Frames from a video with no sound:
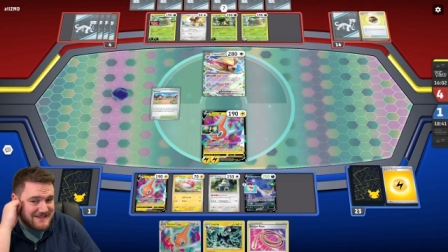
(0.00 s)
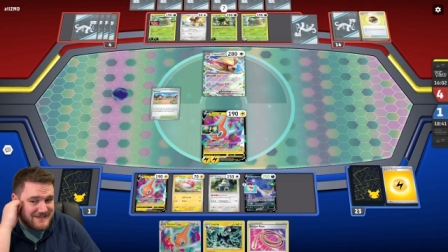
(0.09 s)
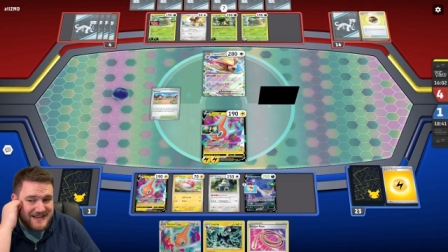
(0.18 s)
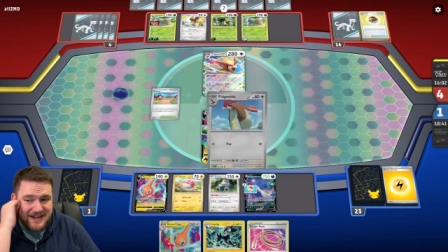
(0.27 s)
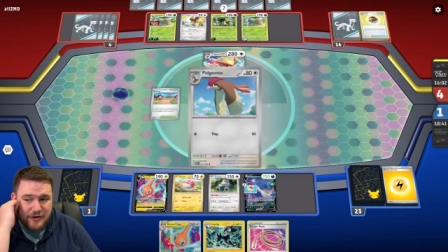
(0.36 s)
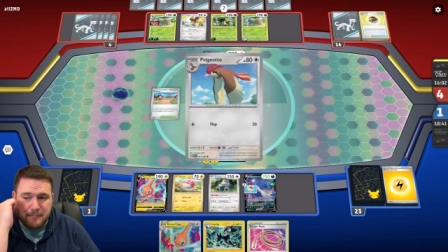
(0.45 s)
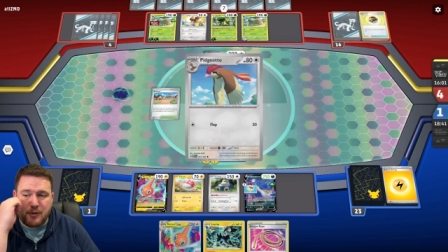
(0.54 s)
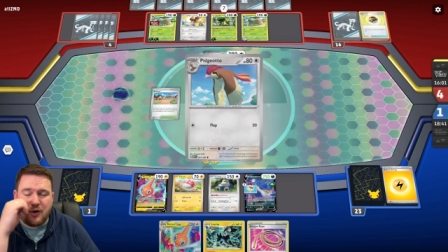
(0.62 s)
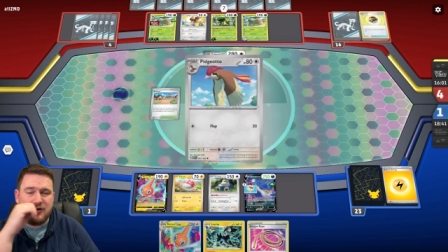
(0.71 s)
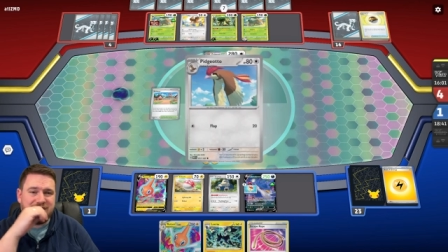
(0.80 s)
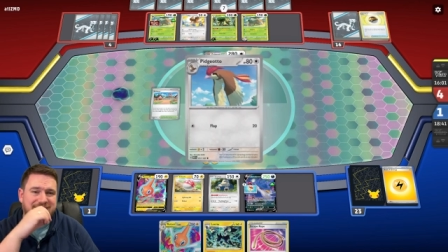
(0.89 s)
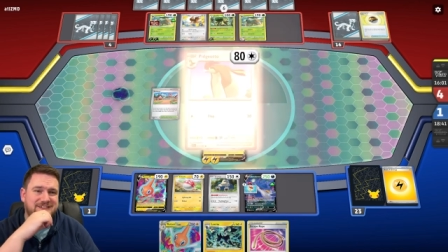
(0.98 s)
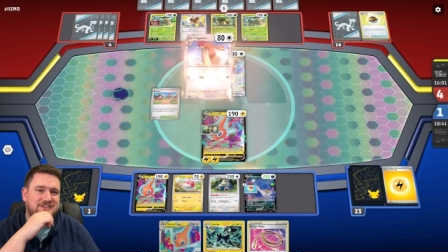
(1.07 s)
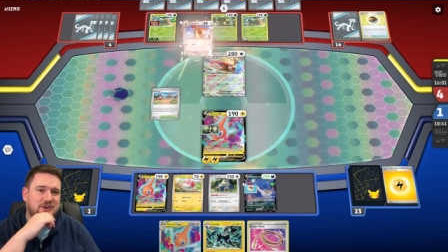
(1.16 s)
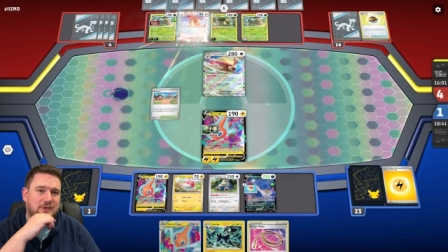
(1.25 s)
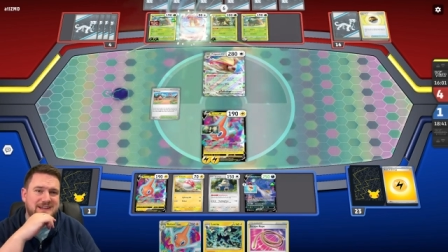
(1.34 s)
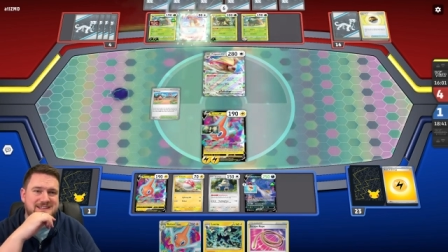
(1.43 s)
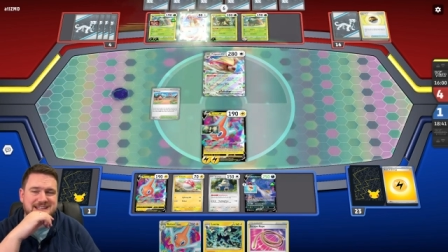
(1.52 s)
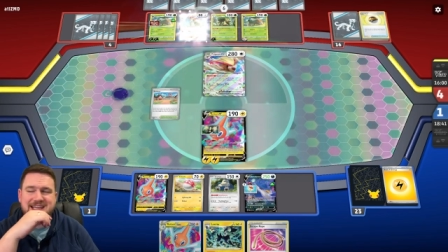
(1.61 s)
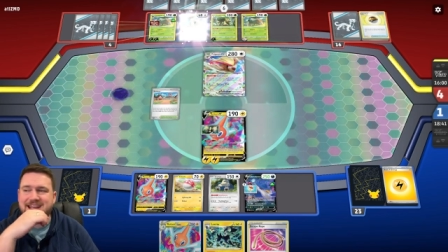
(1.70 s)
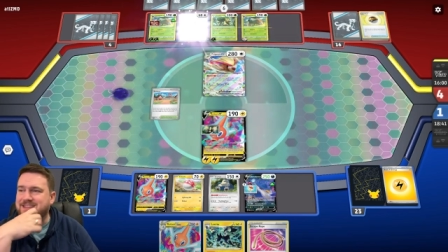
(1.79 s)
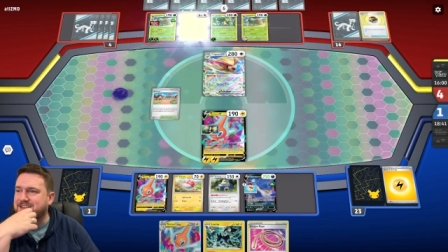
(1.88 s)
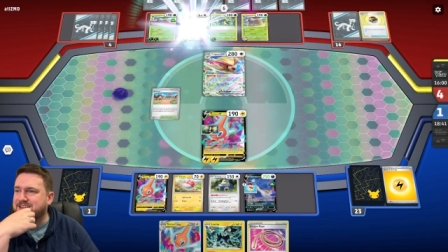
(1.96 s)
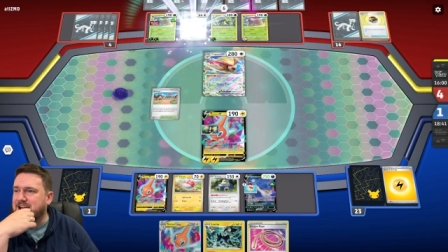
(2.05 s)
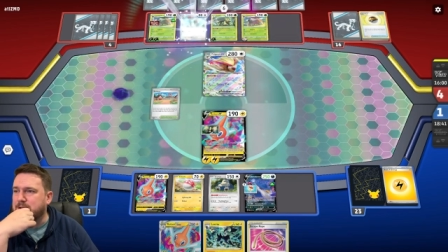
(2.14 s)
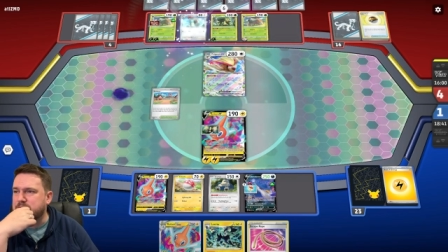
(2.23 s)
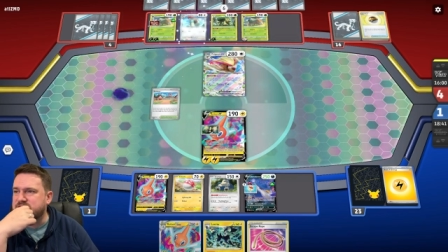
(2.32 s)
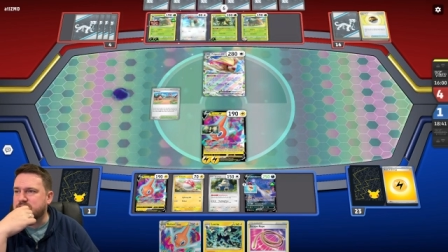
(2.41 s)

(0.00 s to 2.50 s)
then our opponent is going to get the dub.